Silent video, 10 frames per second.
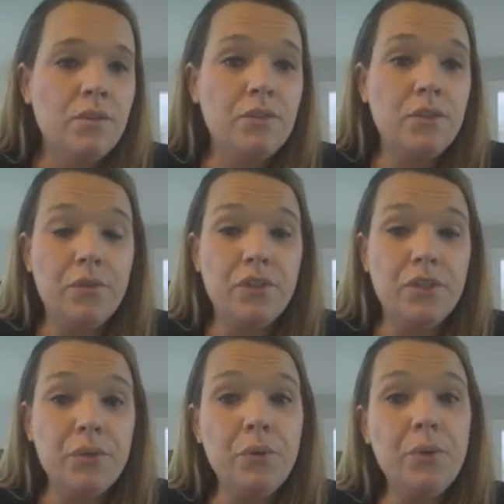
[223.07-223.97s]
So the
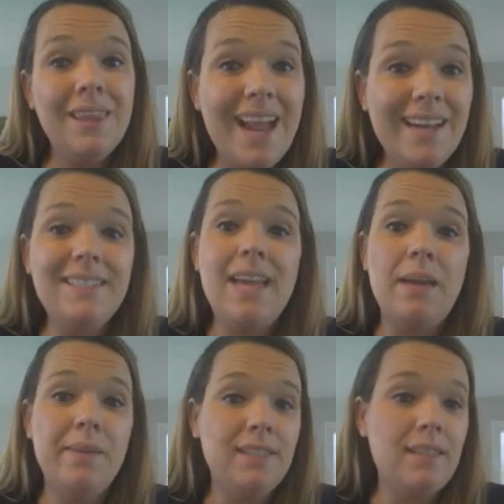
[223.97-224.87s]
two line
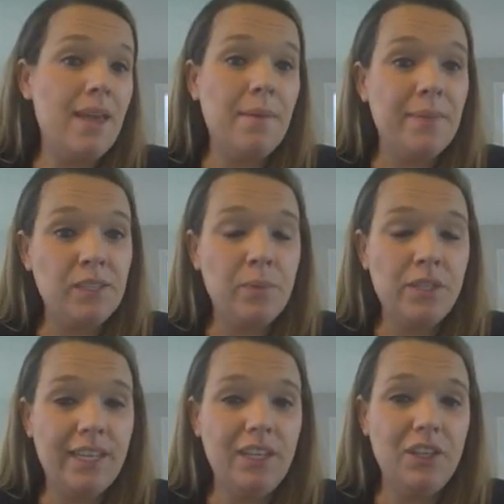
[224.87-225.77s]
segments that make up this
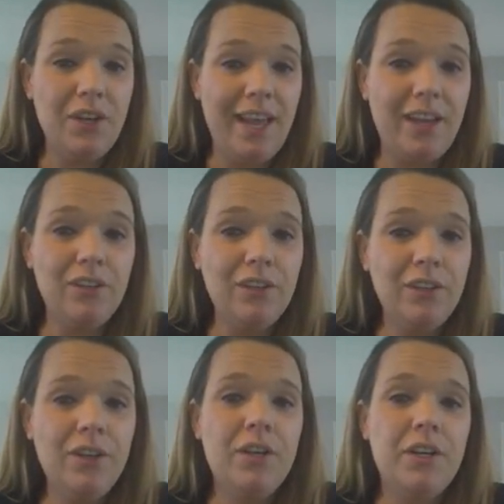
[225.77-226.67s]
particular angle
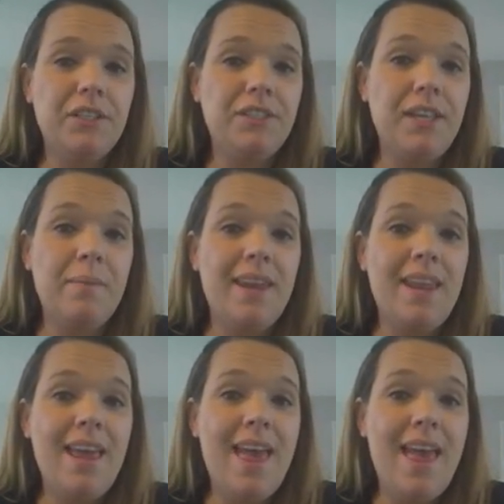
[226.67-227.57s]
are segment
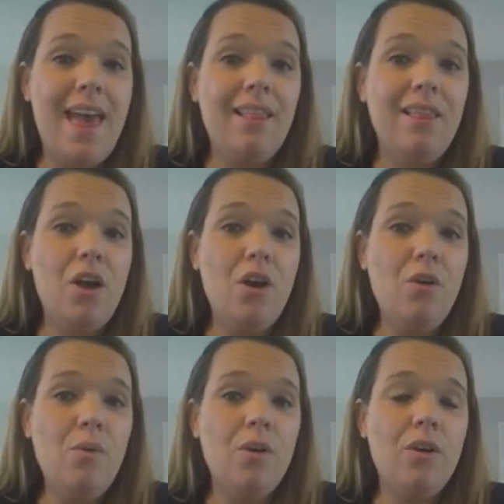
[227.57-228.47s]

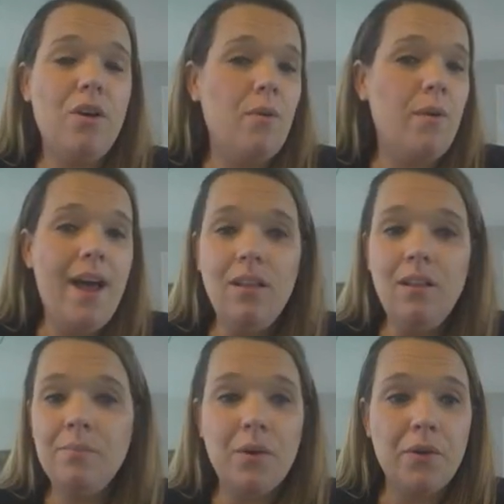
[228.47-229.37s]
LO or
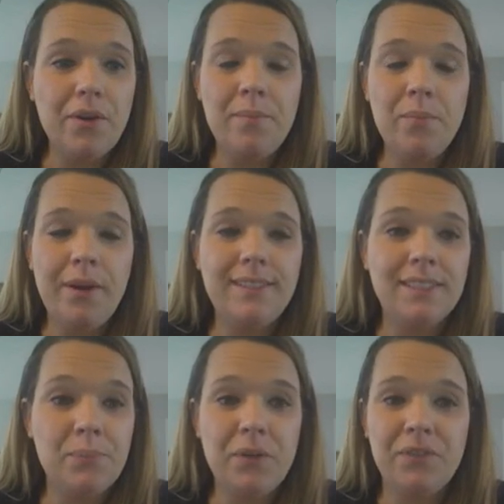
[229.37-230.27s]
OL, both are endpoints,
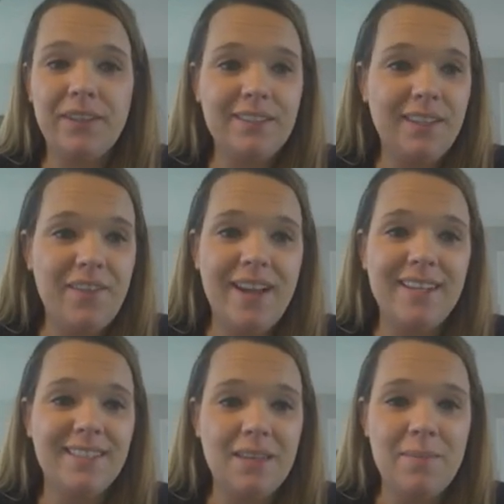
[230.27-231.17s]
it's perfectly
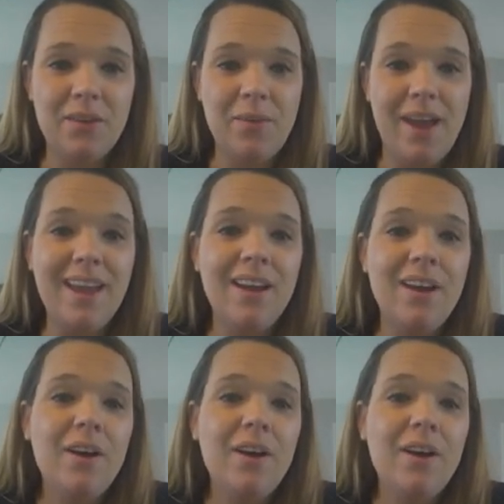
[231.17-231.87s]
fine to see them either way,